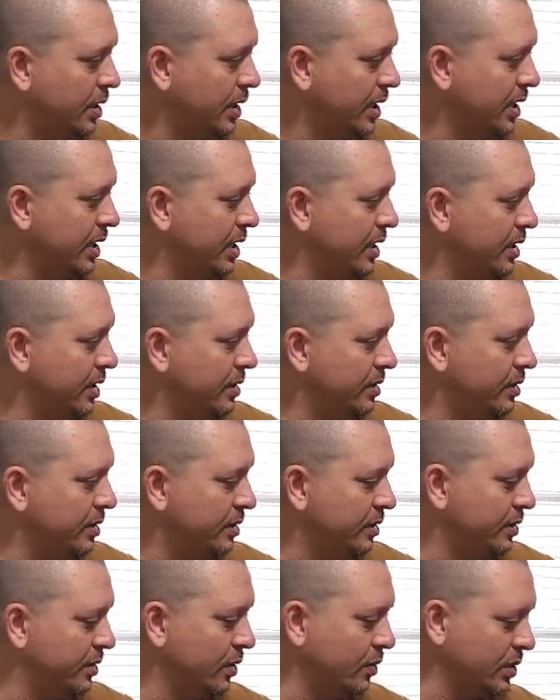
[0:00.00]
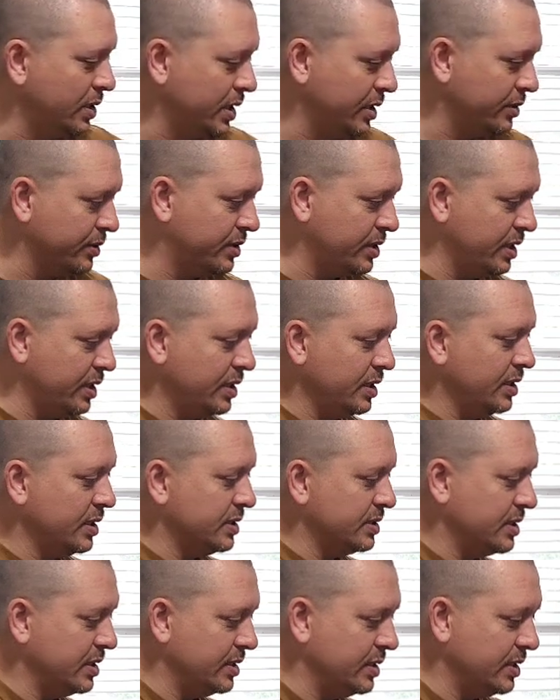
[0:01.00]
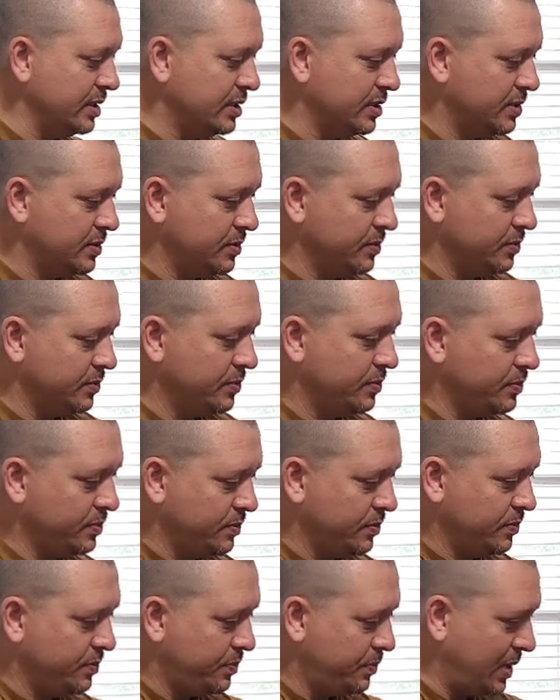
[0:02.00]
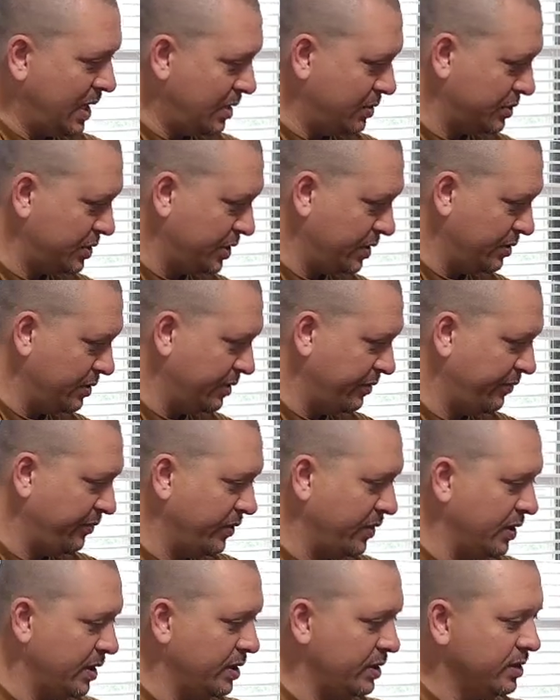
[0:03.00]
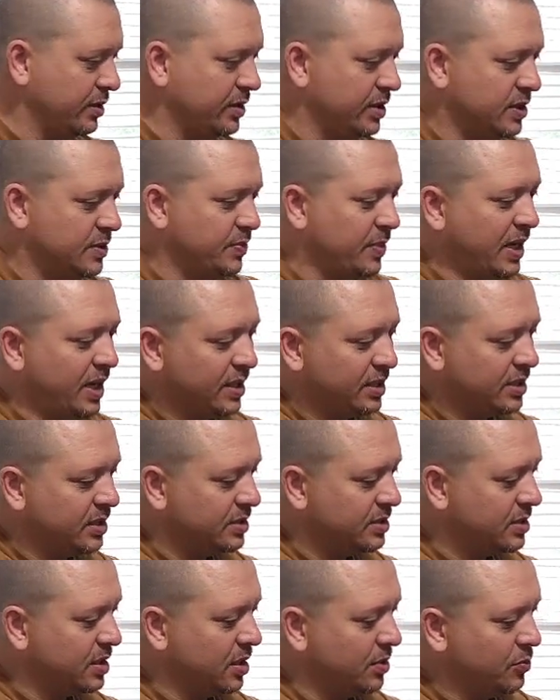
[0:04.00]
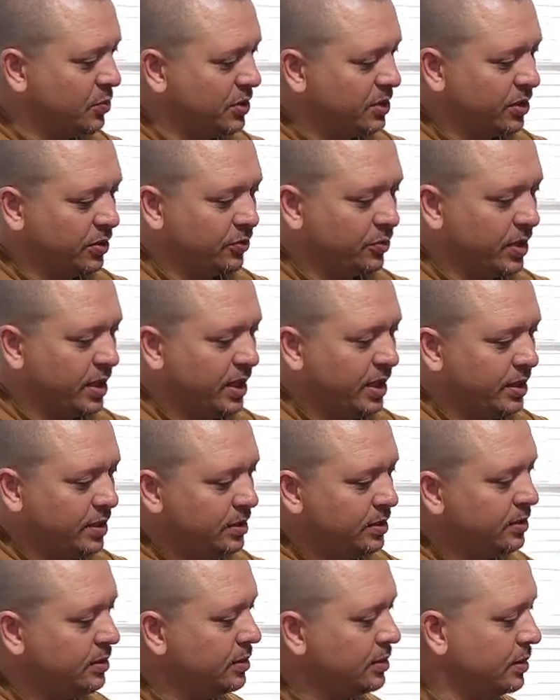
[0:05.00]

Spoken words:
And the only other thing is in this pouch here in the front, this bag does come with a rain